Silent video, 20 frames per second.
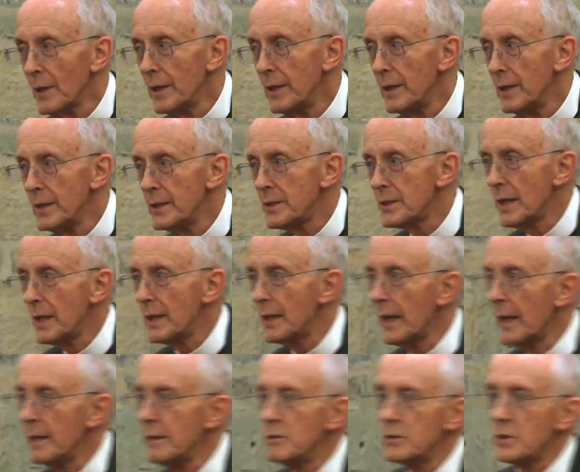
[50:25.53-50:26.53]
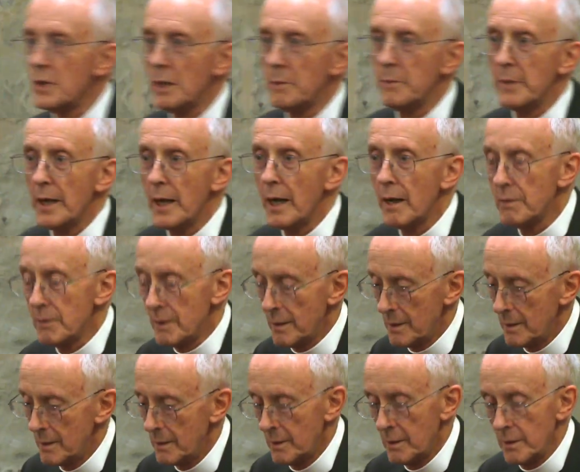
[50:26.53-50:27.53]
and he said, can you tell me how?
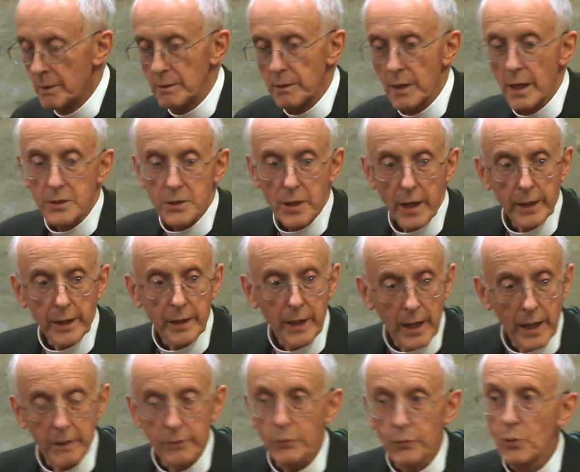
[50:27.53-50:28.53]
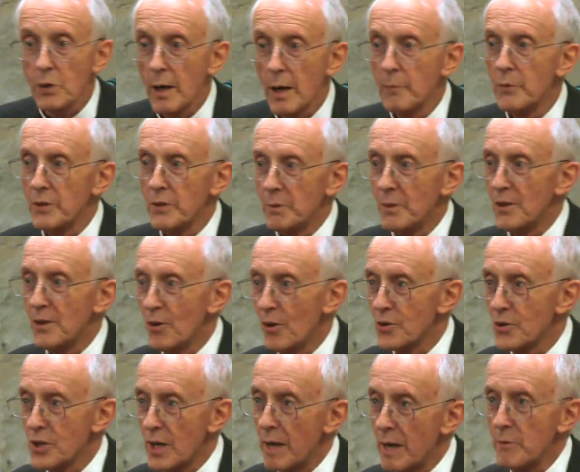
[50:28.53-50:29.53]
Yes, I can, if you come with me to your cell.